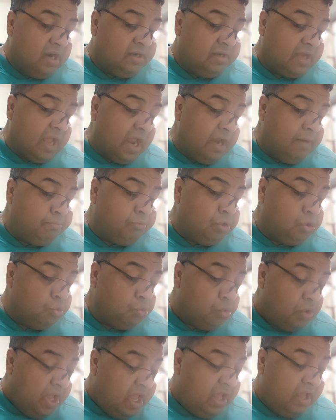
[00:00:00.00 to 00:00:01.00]
a type
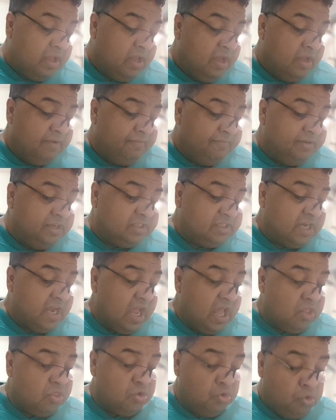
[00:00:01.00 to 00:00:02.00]
2A which
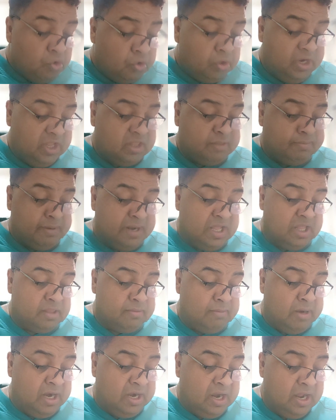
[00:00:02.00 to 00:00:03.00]
has no
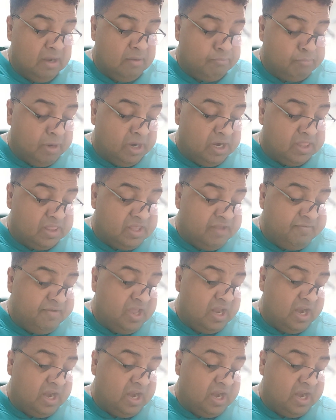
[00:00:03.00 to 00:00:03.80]
displacement but severe